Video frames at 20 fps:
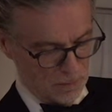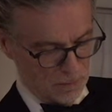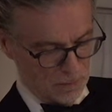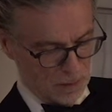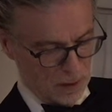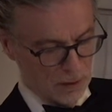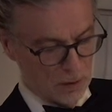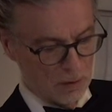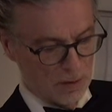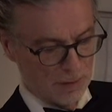
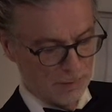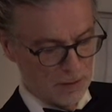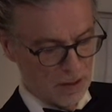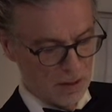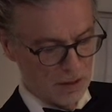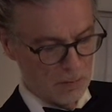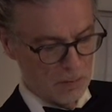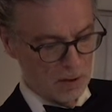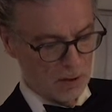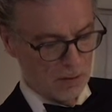I do have
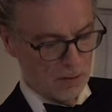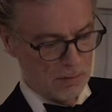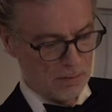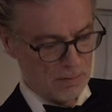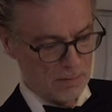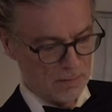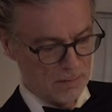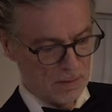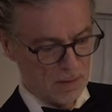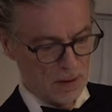another bottle
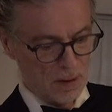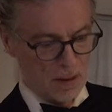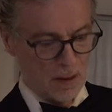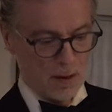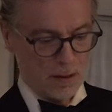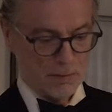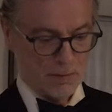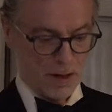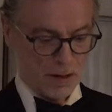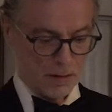
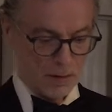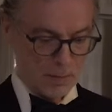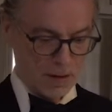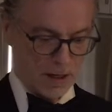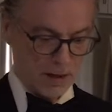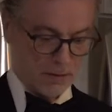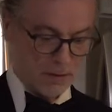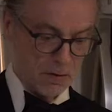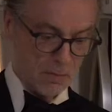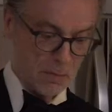round the
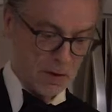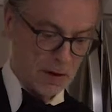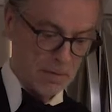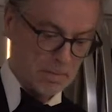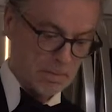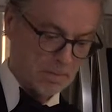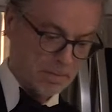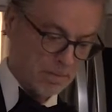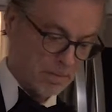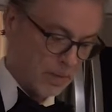back, don't worry.
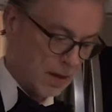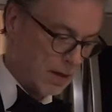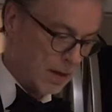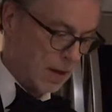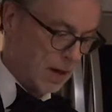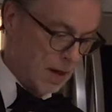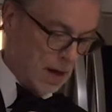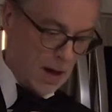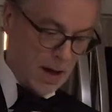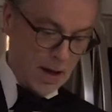
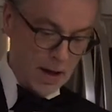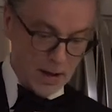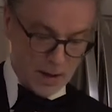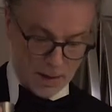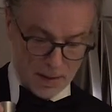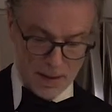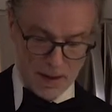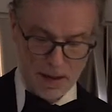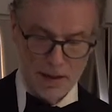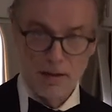
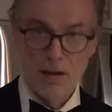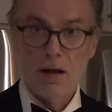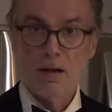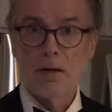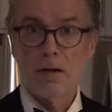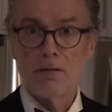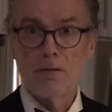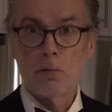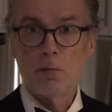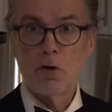Then
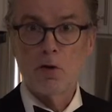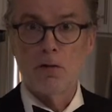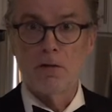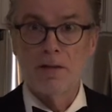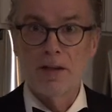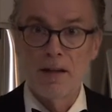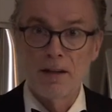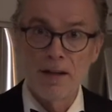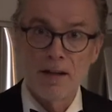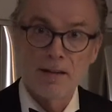the vermouth.
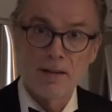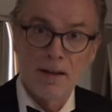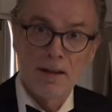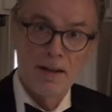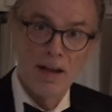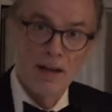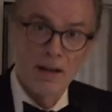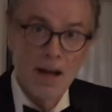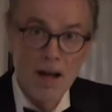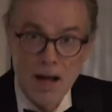Now here's the
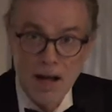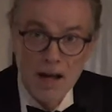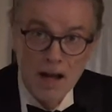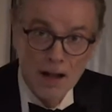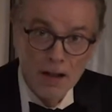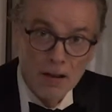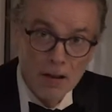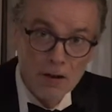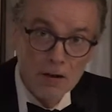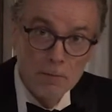thing.
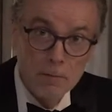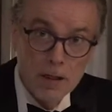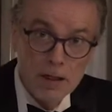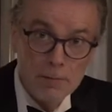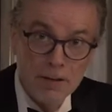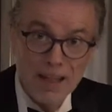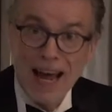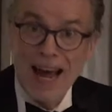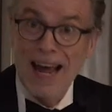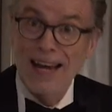A lot of
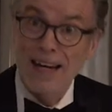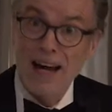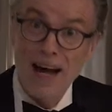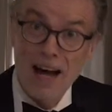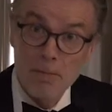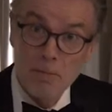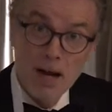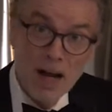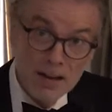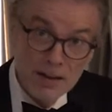people, and I
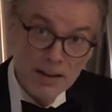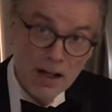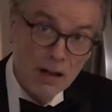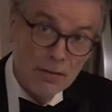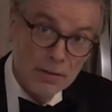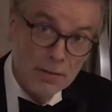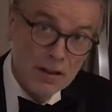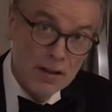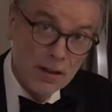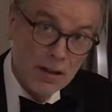myself
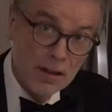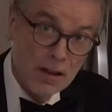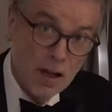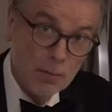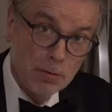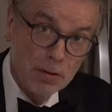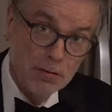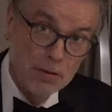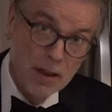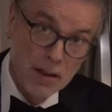until a
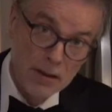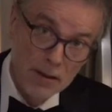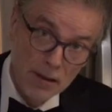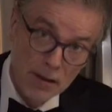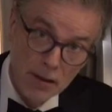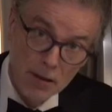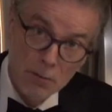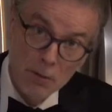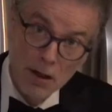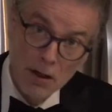couple of years
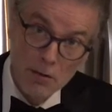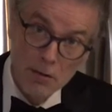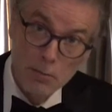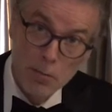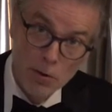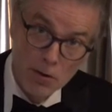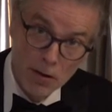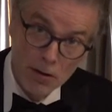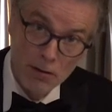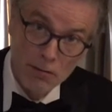ago when I was
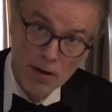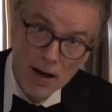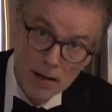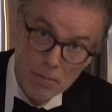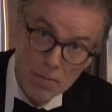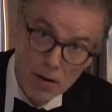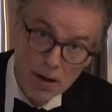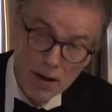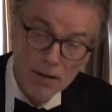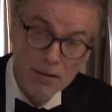put on the right
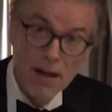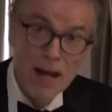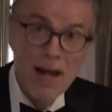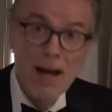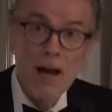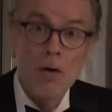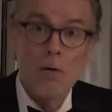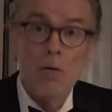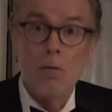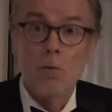path,
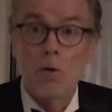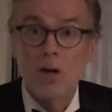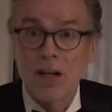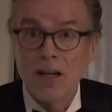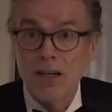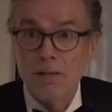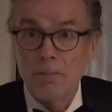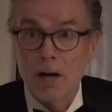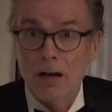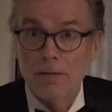would
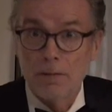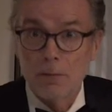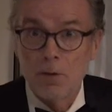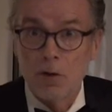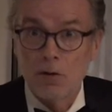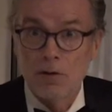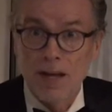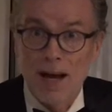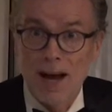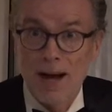leave my
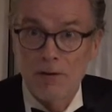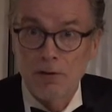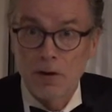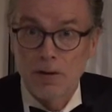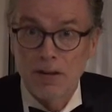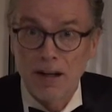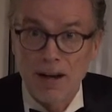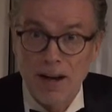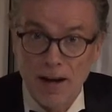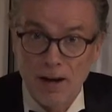vermouth out on
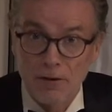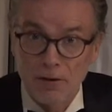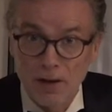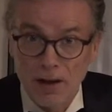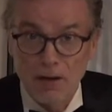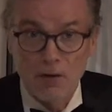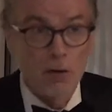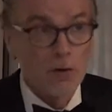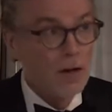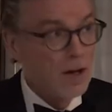the counter
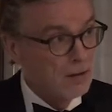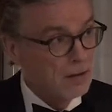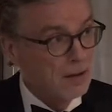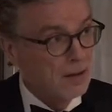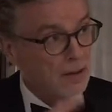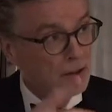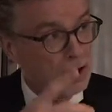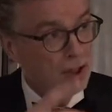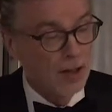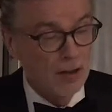or out in
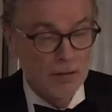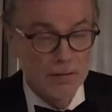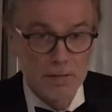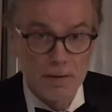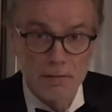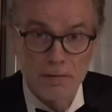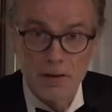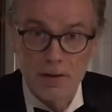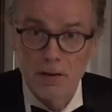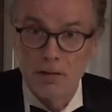the shelf
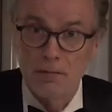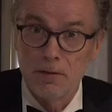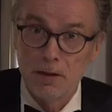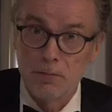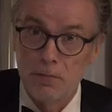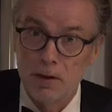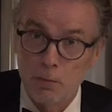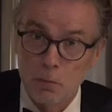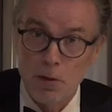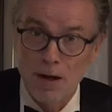of
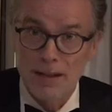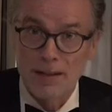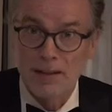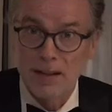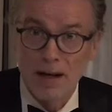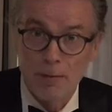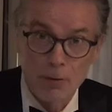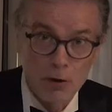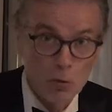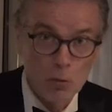the wine
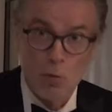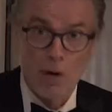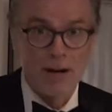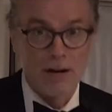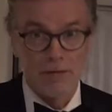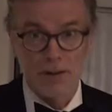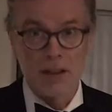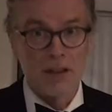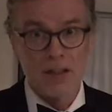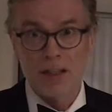cupboard or
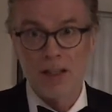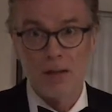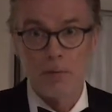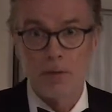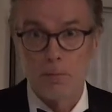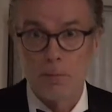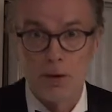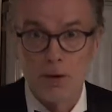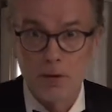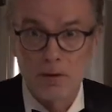wherever you keep
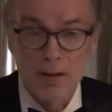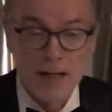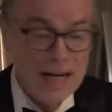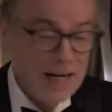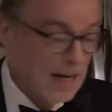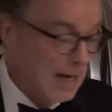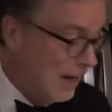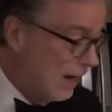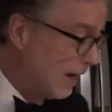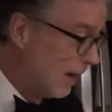your booze.
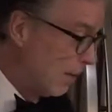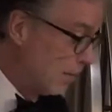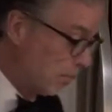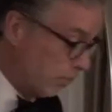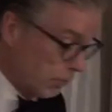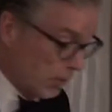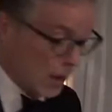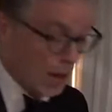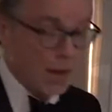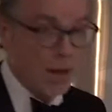
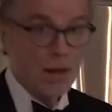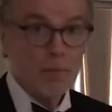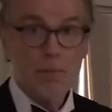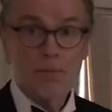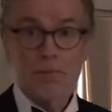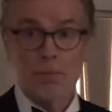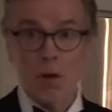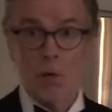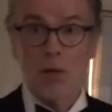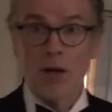
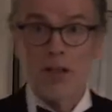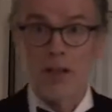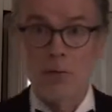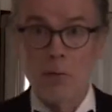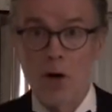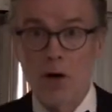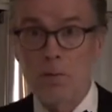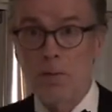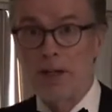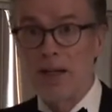But once
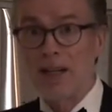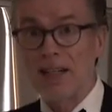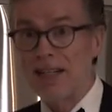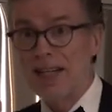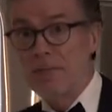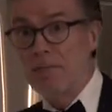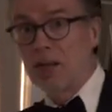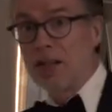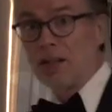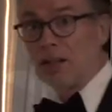you open it,
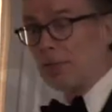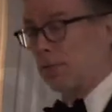keep it in the